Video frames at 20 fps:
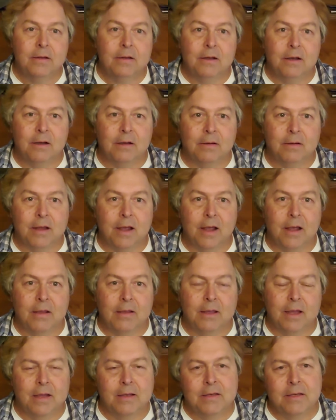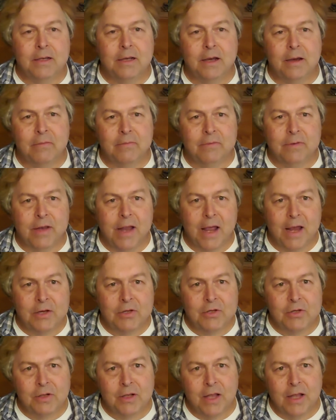okay, the idea of
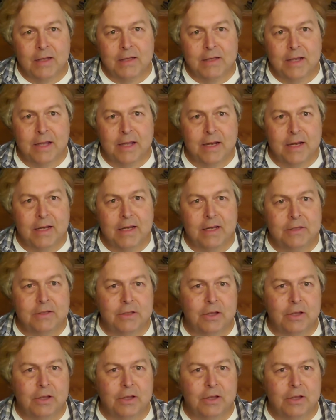national identities,